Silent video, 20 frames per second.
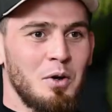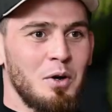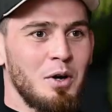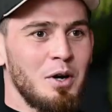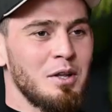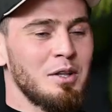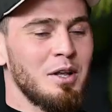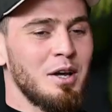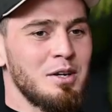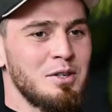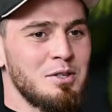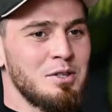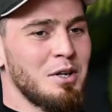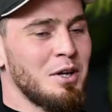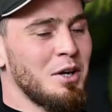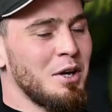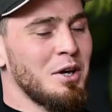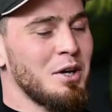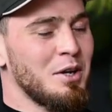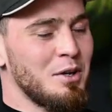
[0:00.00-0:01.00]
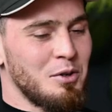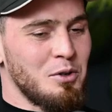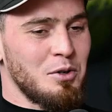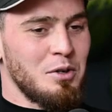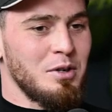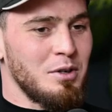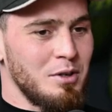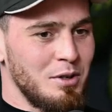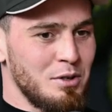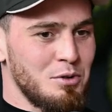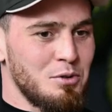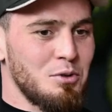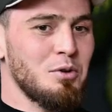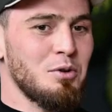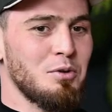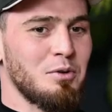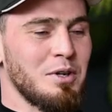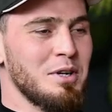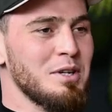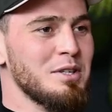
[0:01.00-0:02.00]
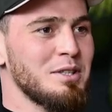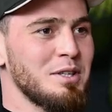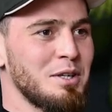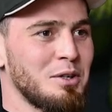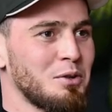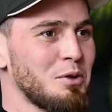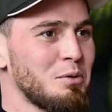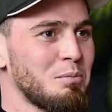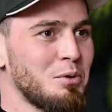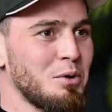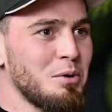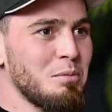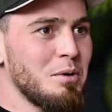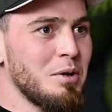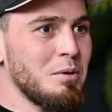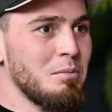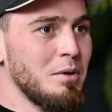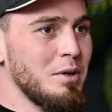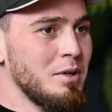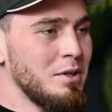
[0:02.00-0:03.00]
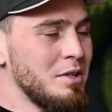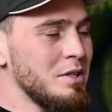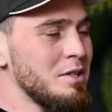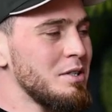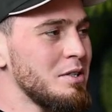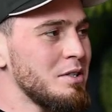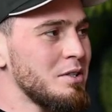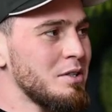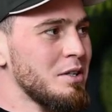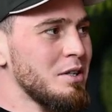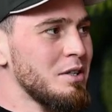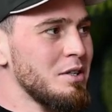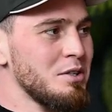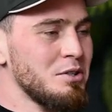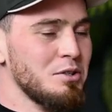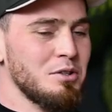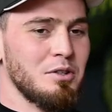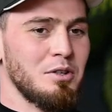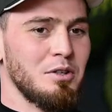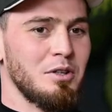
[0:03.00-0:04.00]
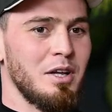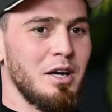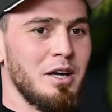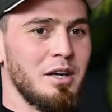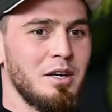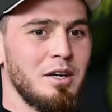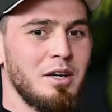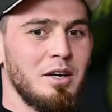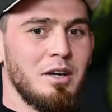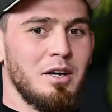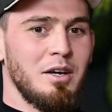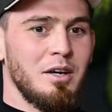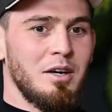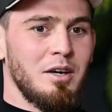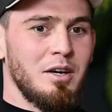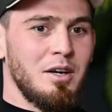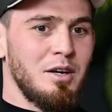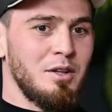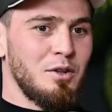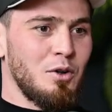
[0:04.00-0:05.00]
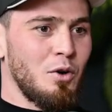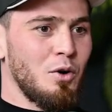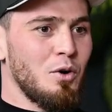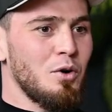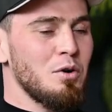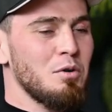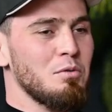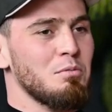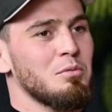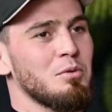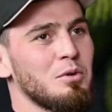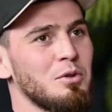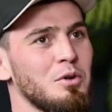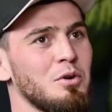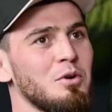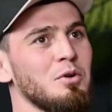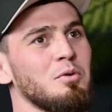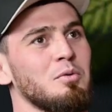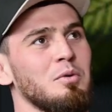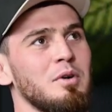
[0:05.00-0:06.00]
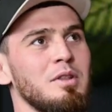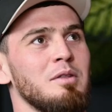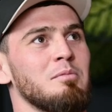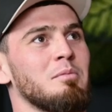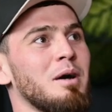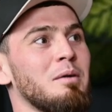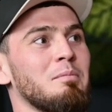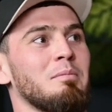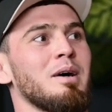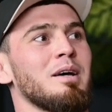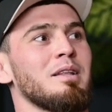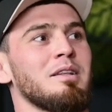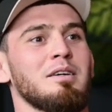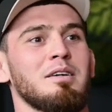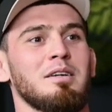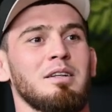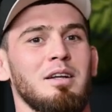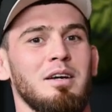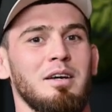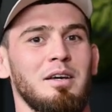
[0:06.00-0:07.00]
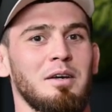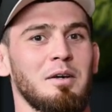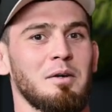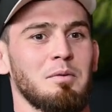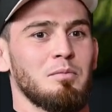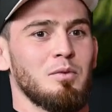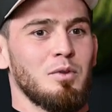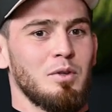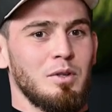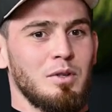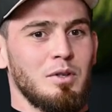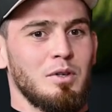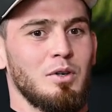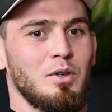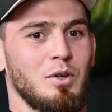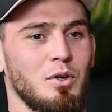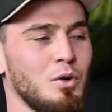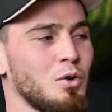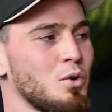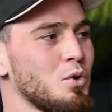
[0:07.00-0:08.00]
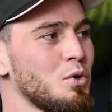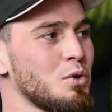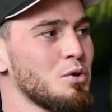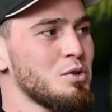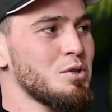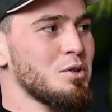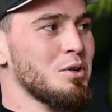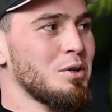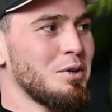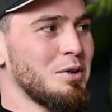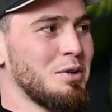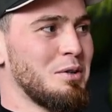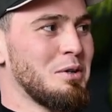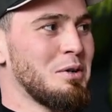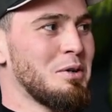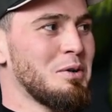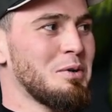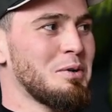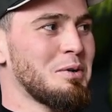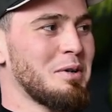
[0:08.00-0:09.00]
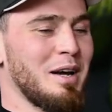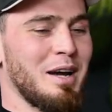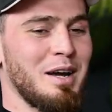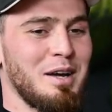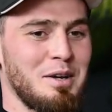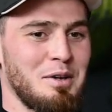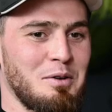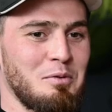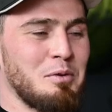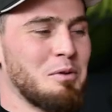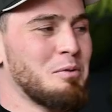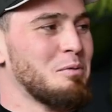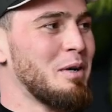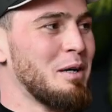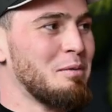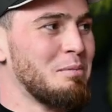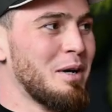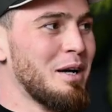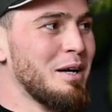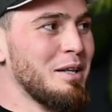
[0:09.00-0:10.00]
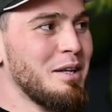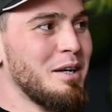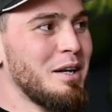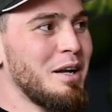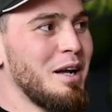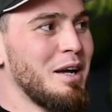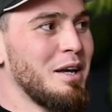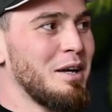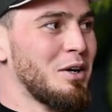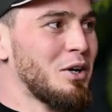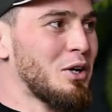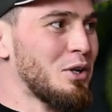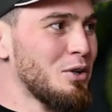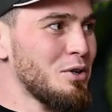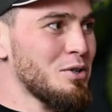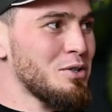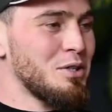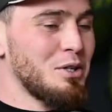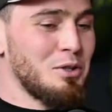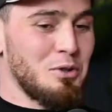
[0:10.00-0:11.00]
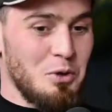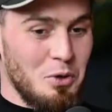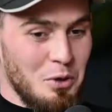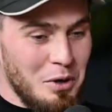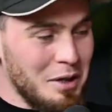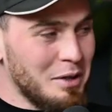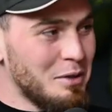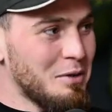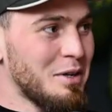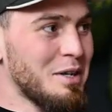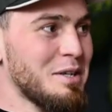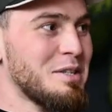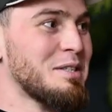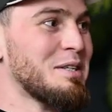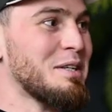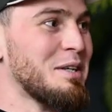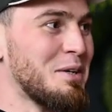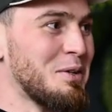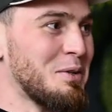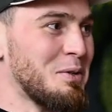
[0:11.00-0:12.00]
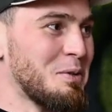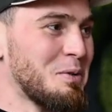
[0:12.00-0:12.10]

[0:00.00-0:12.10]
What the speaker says: And I say, hey, yeah, let's go wrestling, no problem, this is traditional, like in home, you know, when my mother like cooks, you know, I with my brother, I close the door and wrestling, you